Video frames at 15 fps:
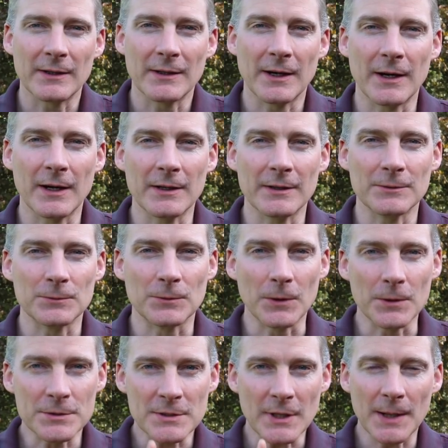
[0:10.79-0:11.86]

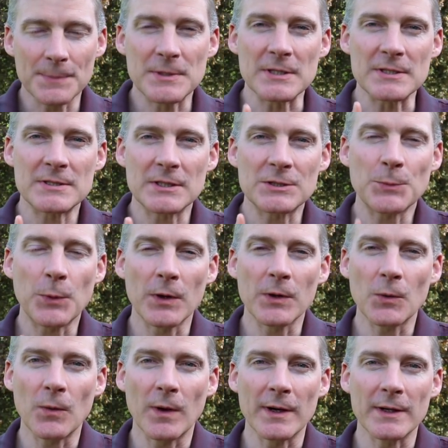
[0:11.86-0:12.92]
rose up to
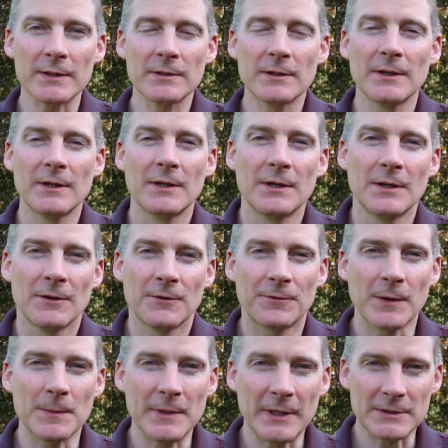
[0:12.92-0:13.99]
6.1
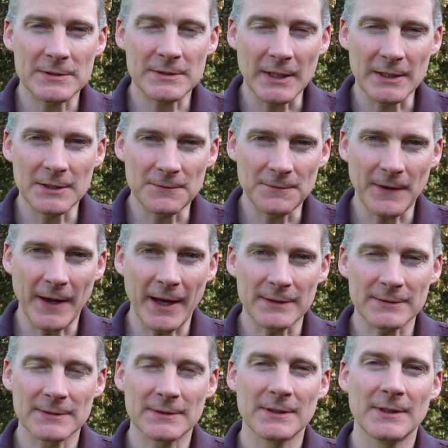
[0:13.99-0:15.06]
from an extended
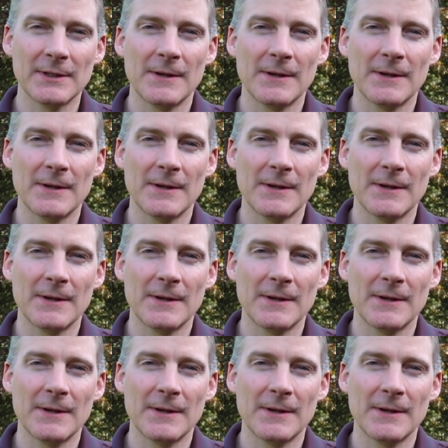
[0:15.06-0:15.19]
fast.